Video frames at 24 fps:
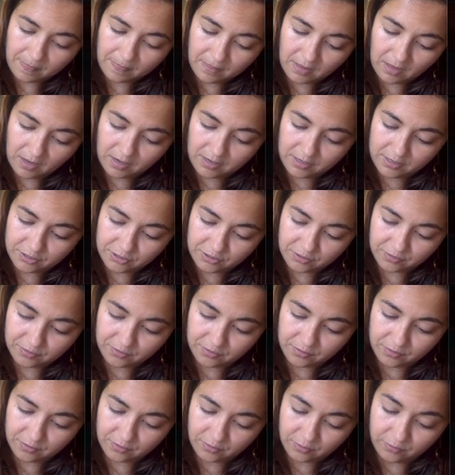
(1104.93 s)

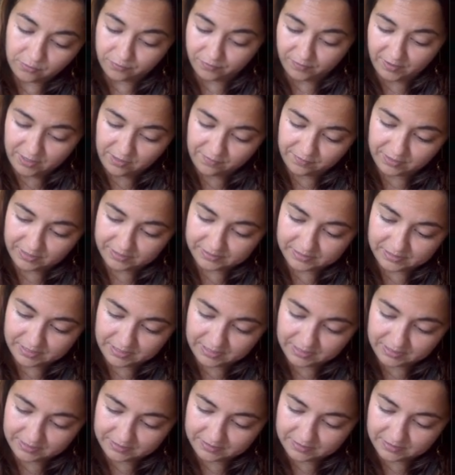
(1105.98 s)
final velocity
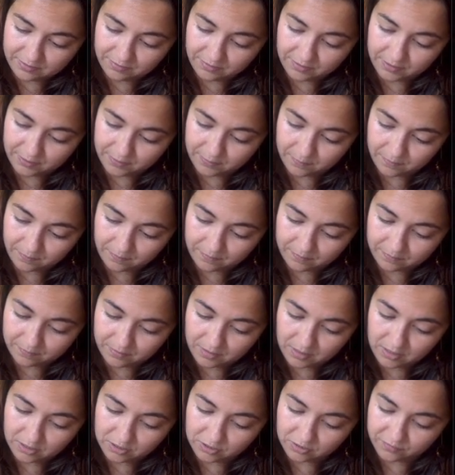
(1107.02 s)
is 0.
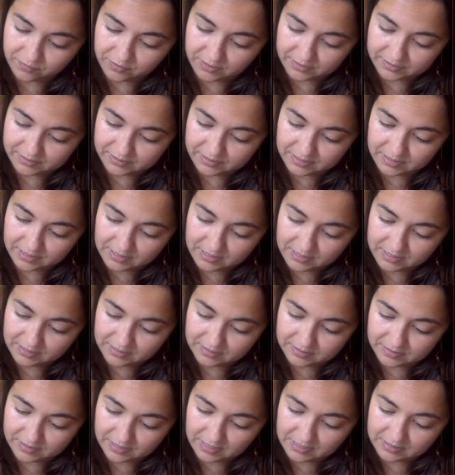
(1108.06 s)
Initial velocity
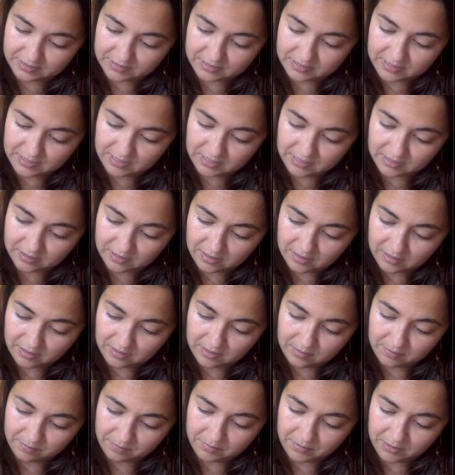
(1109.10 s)
is 18
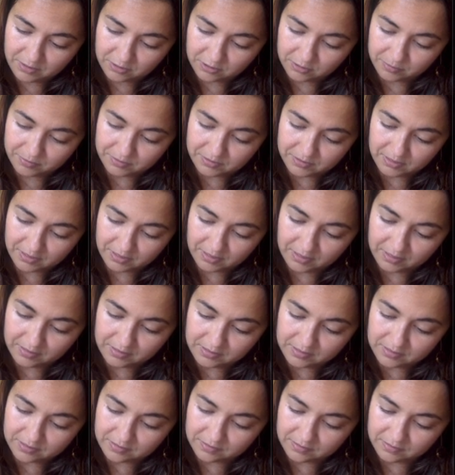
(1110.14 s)
meters per
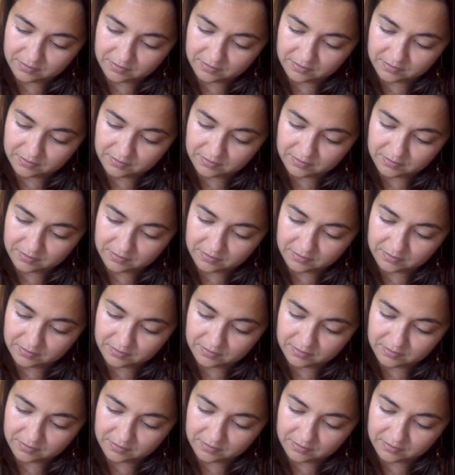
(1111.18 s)
second